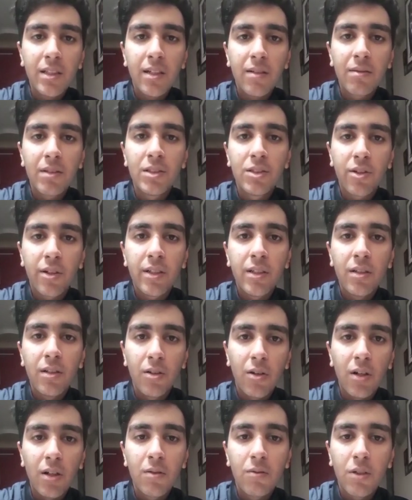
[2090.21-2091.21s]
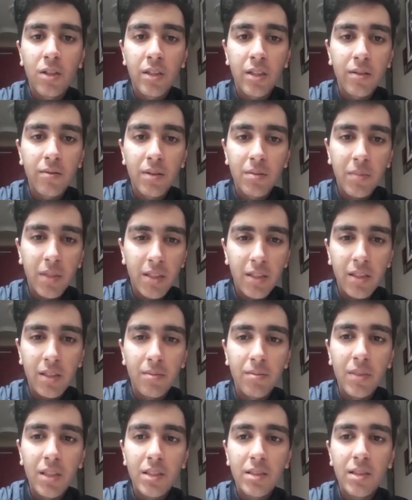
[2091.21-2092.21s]
I've enjoyed a lot working with my
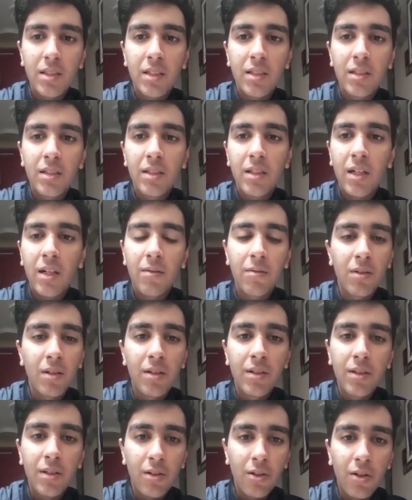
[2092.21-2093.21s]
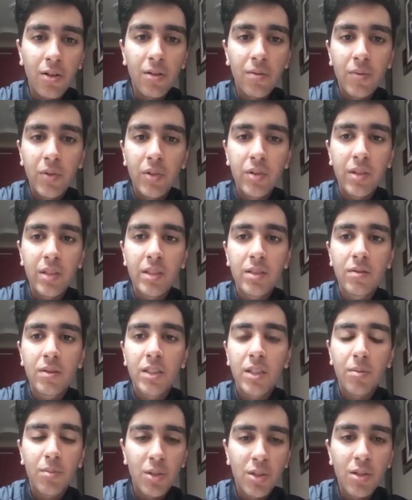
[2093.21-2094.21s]
teammates and I've learned a lot of new things
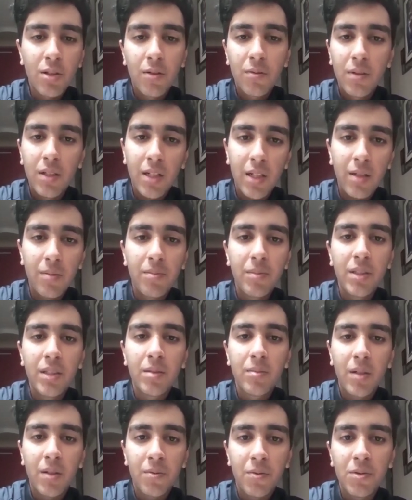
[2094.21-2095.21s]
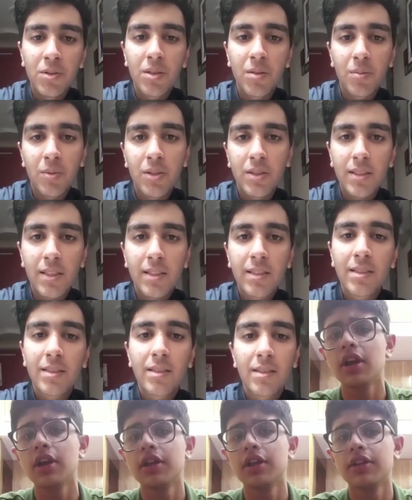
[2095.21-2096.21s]
which I'm sure will help me in my future projects.